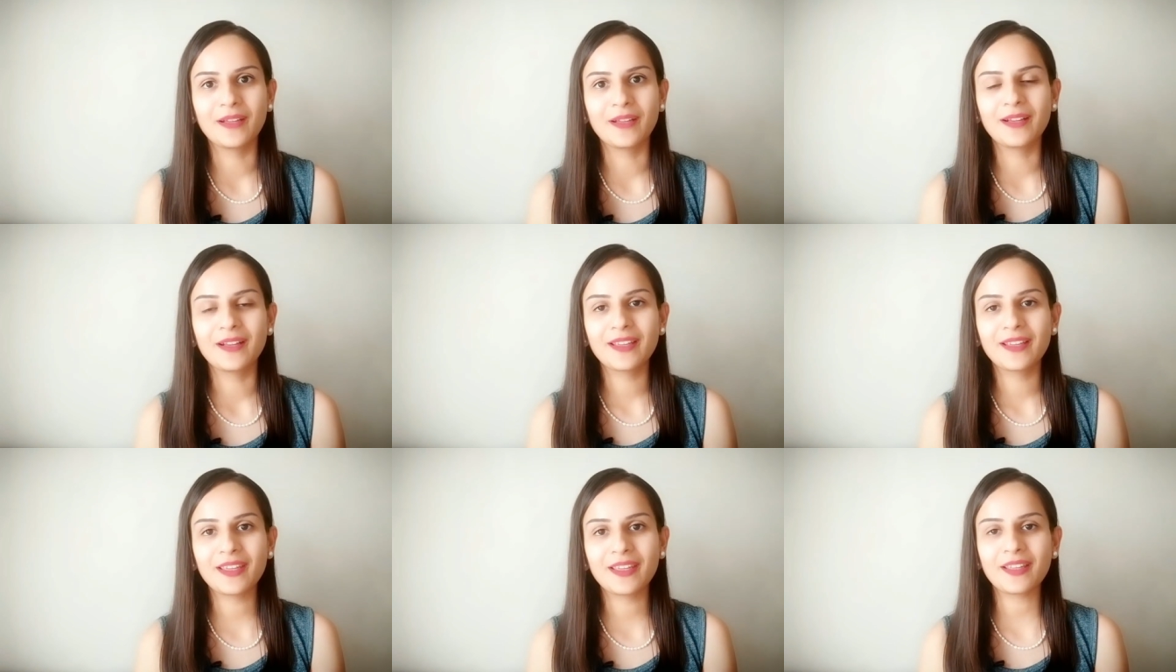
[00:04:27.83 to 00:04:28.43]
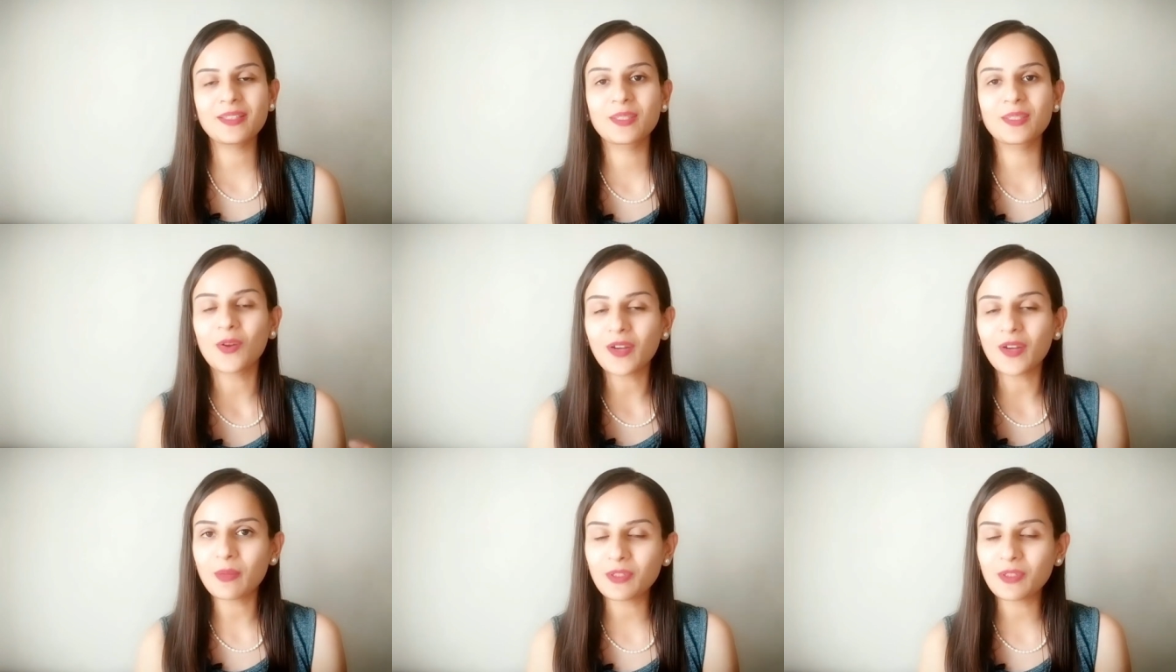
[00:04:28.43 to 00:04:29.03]
He is not
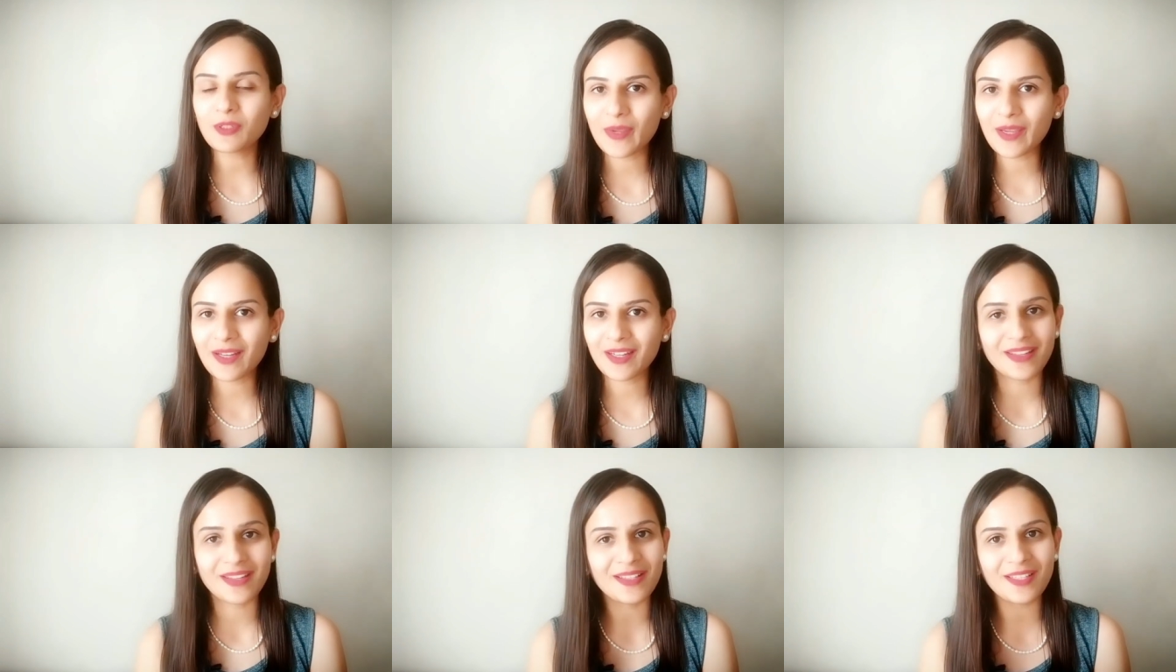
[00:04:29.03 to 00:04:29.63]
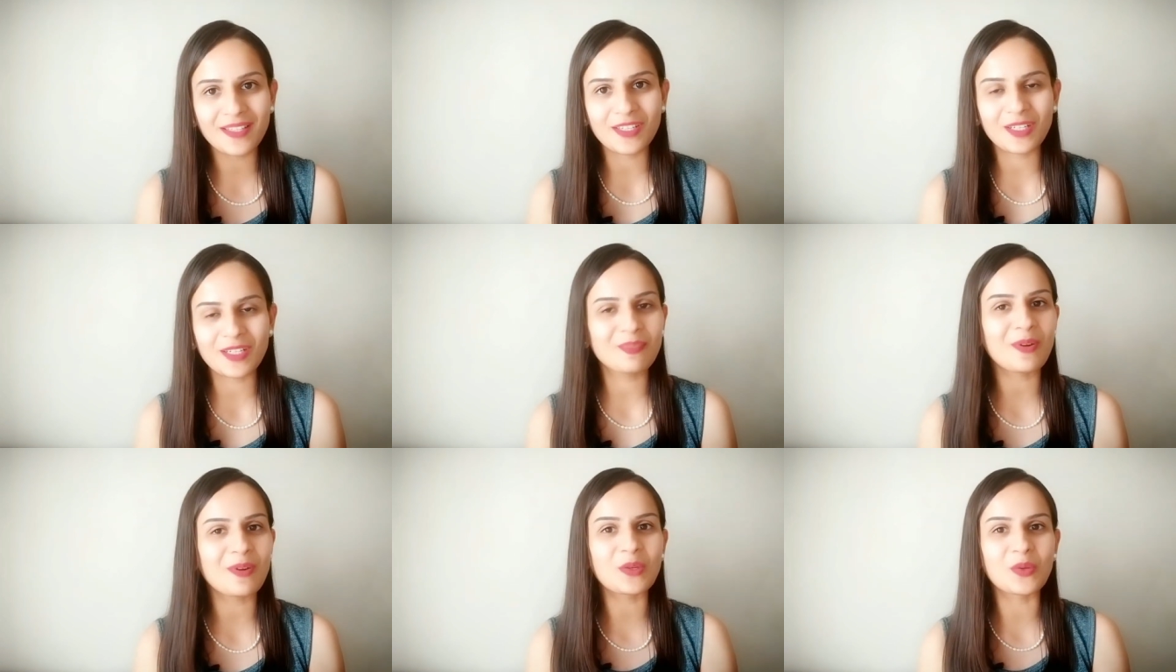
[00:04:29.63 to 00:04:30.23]
able to make a decision
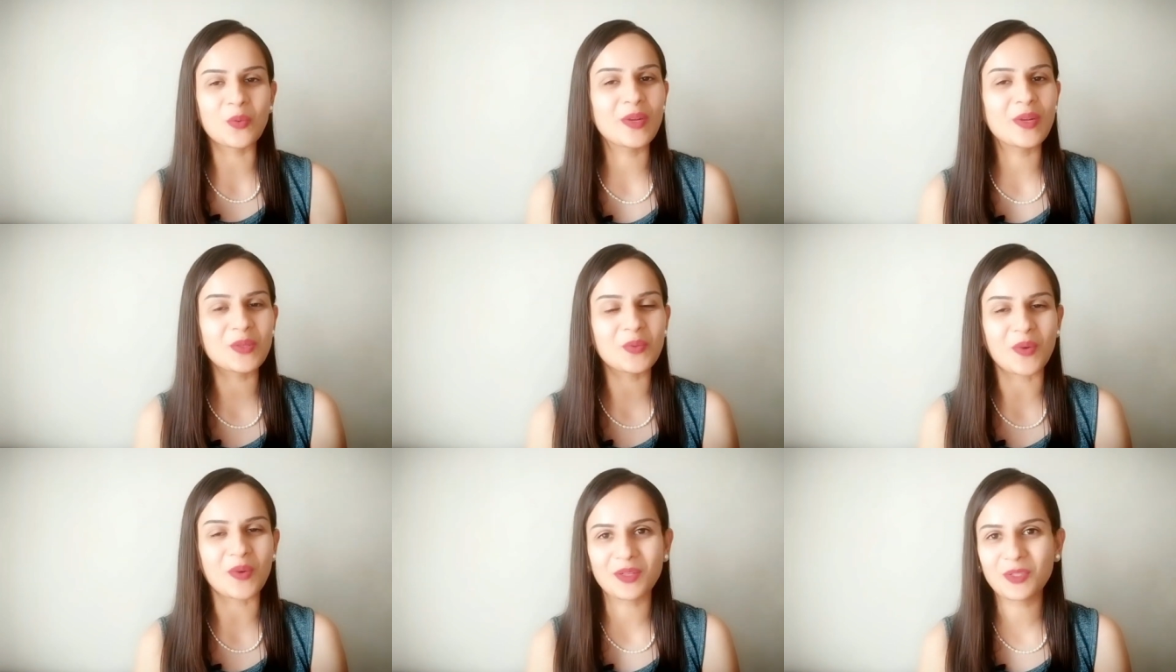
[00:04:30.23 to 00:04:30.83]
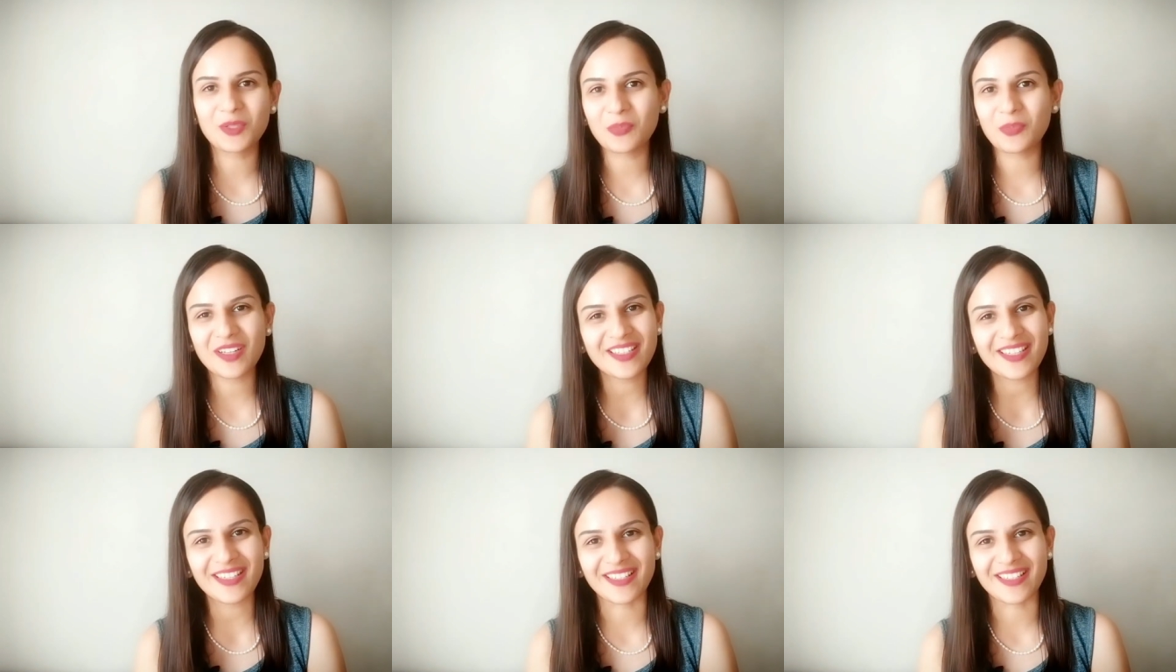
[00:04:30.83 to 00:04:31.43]
about which one to
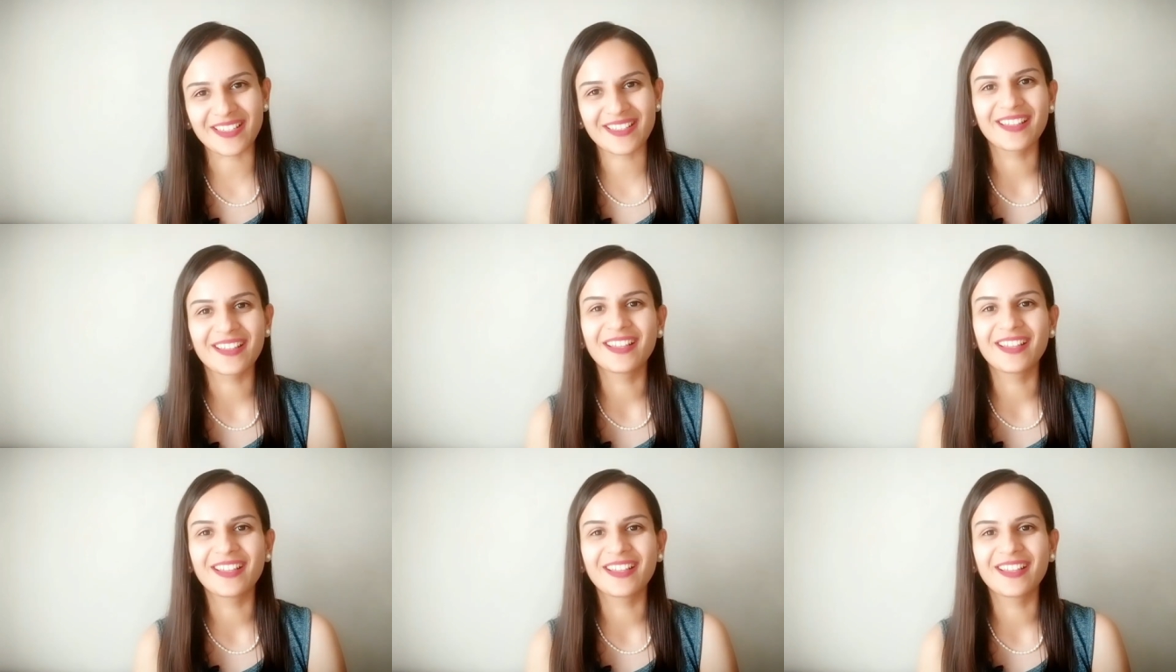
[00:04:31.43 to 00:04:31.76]
purchase.